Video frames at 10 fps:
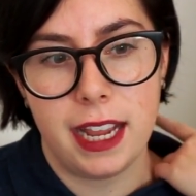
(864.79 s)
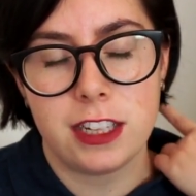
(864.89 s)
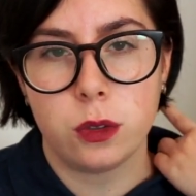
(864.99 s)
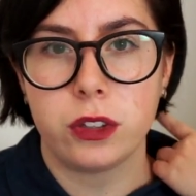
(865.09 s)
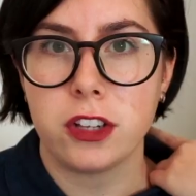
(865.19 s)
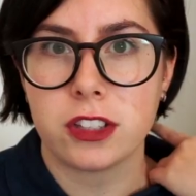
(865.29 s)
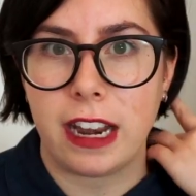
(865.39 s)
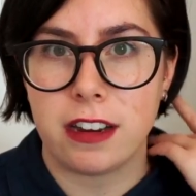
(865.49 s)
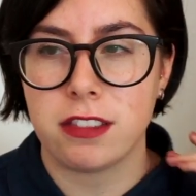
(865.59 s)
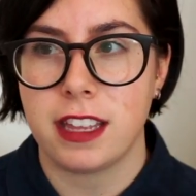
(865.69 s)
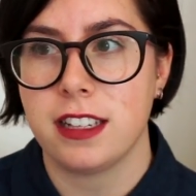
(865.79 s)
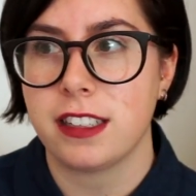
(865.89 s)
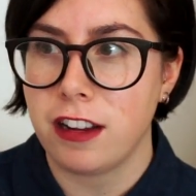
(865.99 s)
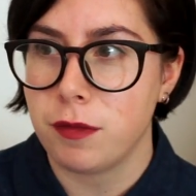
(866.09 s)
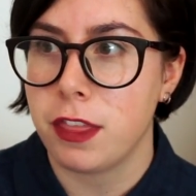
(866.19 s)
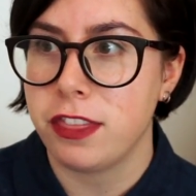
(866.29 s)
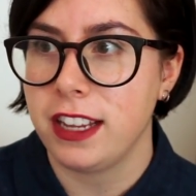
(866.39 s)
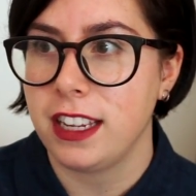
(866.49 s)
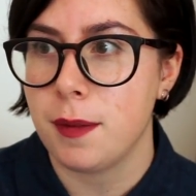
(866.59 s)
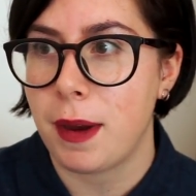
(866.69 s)
It's all those kind of things that I've been
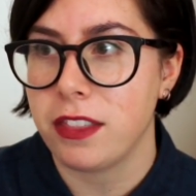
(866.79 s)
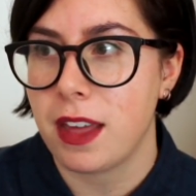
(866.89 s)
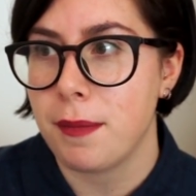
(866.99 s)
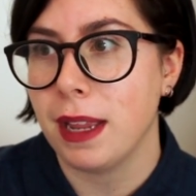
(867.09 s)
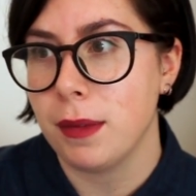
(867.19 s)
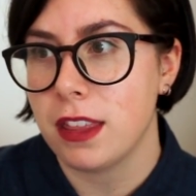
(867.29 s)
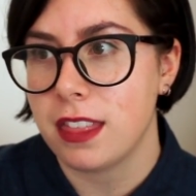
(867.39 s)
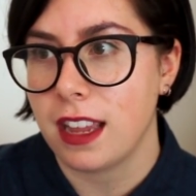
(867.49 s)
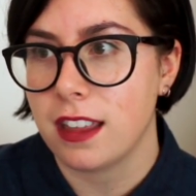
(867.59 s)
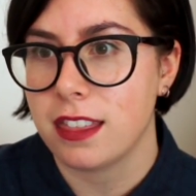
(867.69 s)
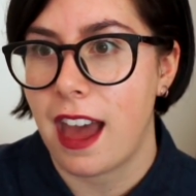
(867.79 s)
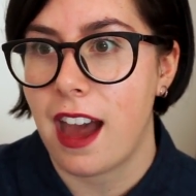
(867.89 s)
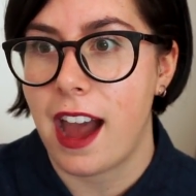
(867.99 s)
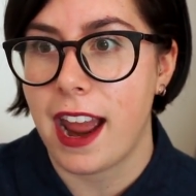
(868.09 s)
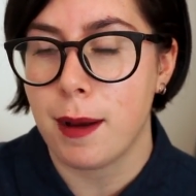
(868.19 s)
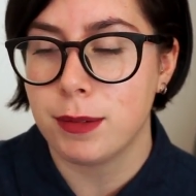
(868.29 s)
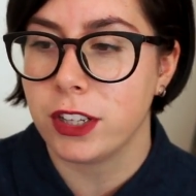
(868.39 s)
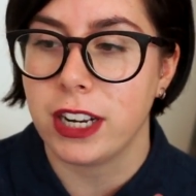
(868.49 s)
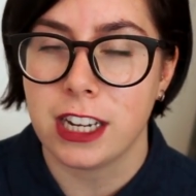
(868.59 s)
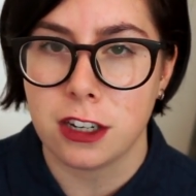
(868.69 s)
thinking about that make me think that I
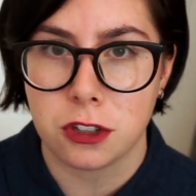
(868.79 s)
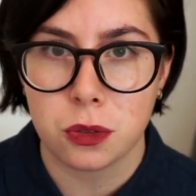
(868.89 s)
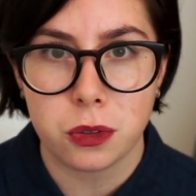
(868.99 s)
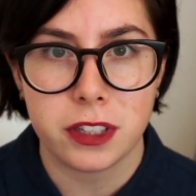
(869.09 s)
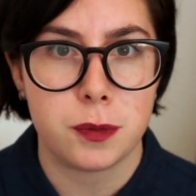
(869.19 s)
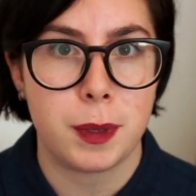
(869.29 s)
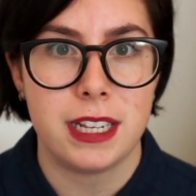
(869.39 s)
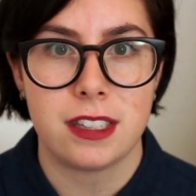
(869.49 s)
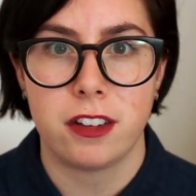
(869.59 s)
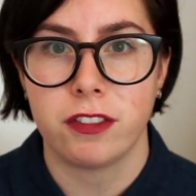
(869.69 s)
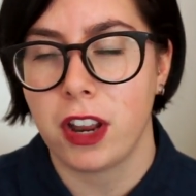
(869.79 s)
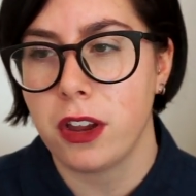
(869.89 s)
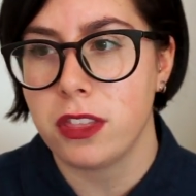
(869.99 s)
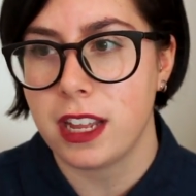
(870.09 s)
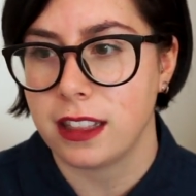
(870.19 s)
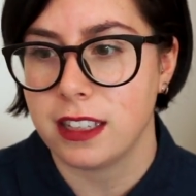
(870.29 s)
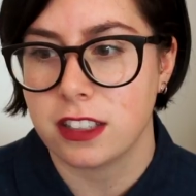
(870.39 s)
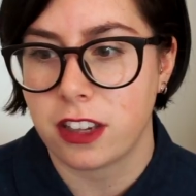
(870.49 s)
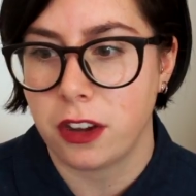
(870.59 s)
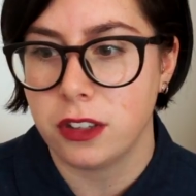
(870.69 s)
absolutely adore this piece of clothing and
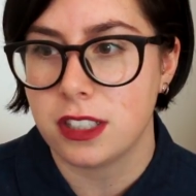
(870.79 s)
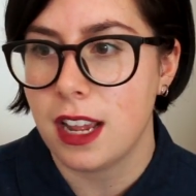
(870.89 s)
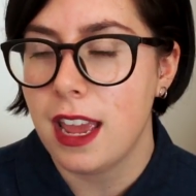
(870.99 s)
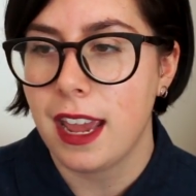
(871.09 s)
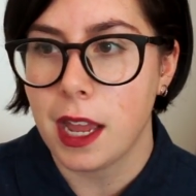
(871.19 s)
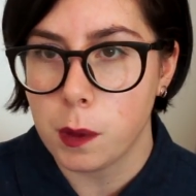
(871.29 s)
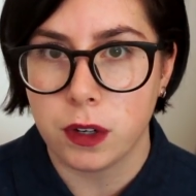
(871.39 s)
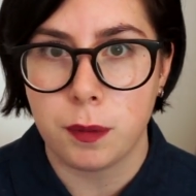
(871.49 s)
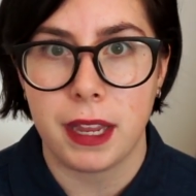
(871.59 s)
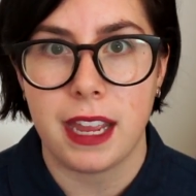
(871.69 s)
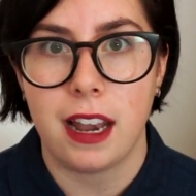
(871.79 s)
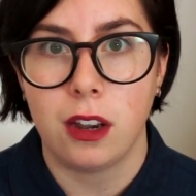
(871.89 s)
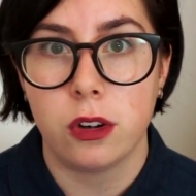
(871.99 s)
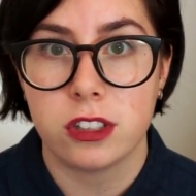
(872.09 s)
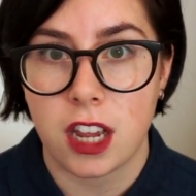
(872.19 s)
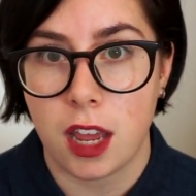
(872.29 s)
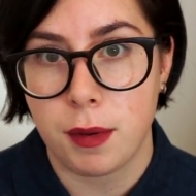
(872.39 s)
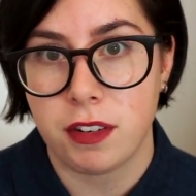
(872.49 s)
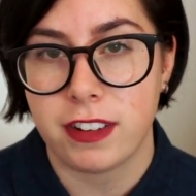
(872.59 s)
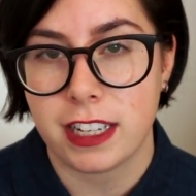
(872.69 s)
this coat. It would be a
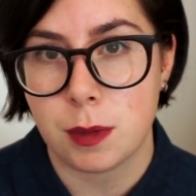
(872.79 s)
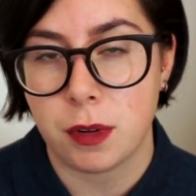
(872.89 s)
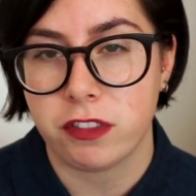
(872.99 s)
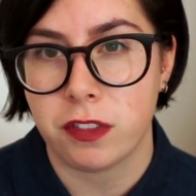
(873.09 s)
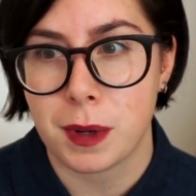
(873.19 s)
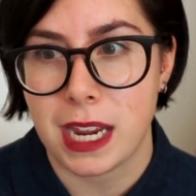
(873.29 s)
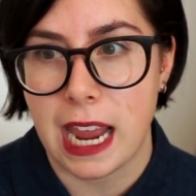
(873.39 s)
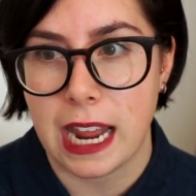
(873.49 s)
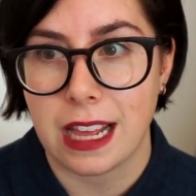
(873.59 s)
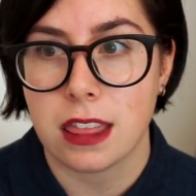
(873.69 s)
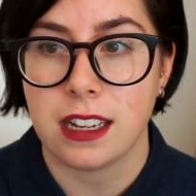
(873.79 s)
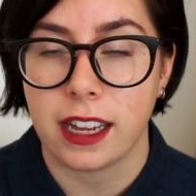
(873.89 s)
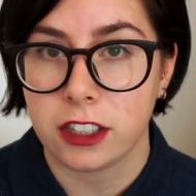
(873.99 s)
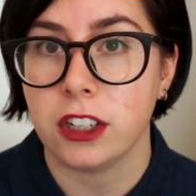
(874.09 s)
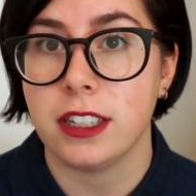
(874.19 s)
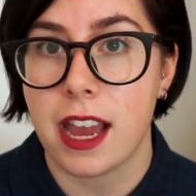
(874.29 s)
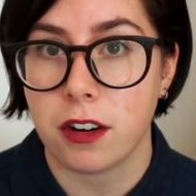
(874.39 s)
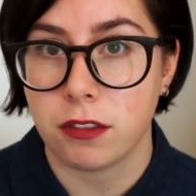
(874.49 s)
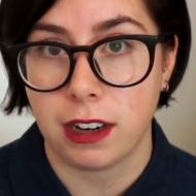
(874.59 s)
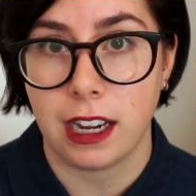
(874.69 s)
long-term investment for me, and I think I could
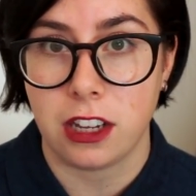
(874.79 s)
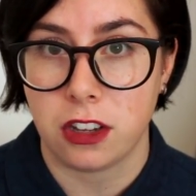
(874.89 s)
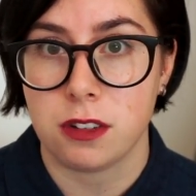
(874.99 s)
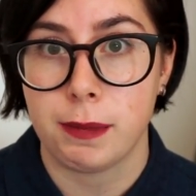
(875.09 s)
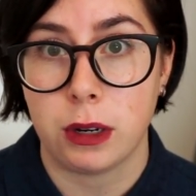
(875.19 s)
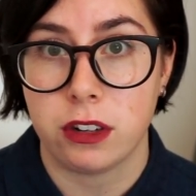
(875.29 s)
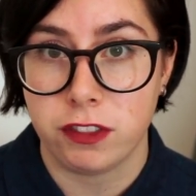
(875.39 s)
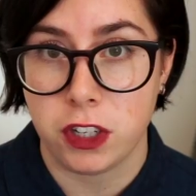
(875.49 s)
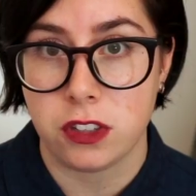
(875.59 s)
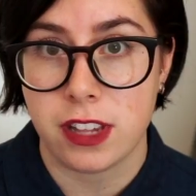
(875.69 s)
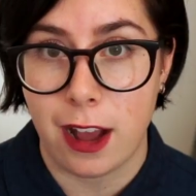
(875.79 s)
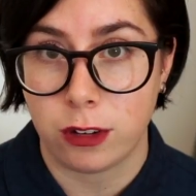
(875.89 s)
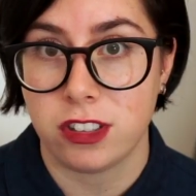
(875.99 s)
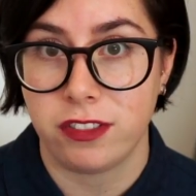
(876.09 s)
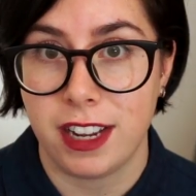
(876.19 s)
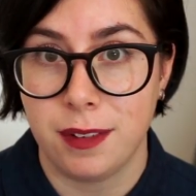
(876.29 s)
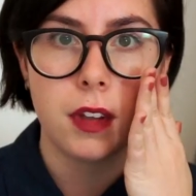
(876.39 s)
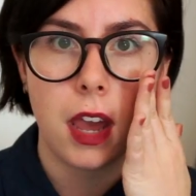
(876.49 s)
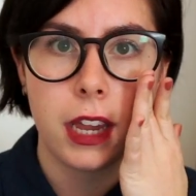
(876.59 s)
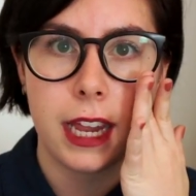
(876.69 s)
get a really good amount of use out of it.
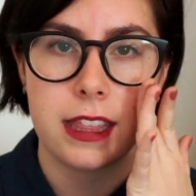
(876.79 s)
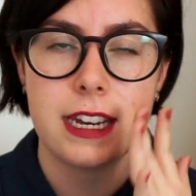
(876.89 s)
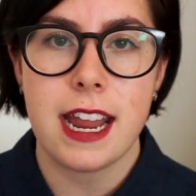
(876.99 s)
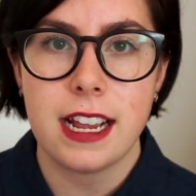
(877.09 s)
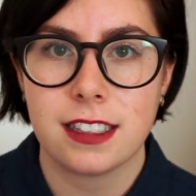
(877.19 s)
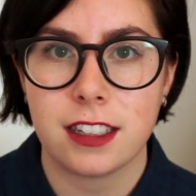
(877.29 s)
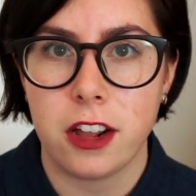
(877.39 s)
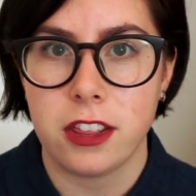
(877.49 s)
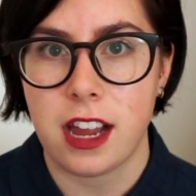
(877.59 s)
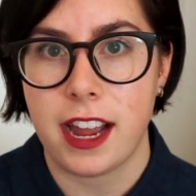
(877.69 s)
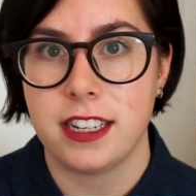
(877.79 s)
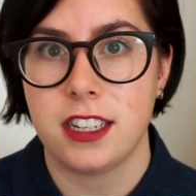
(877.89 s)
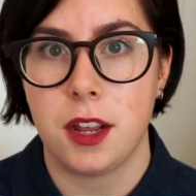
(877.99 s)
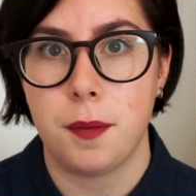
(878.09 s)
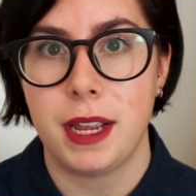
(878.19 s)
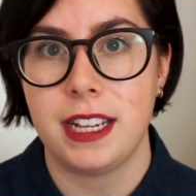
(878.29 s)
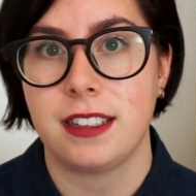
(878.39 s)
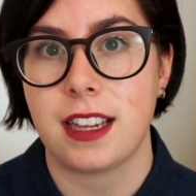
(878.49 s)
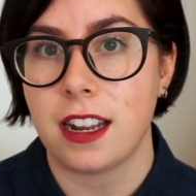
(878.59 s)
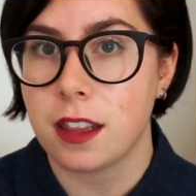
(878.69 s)
Okay, the next clothing item
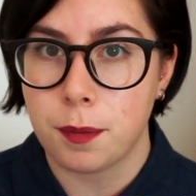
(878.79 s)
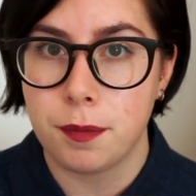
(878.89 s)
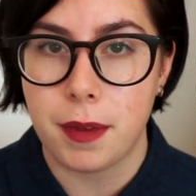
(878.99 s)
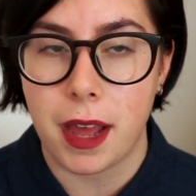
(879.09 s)
is another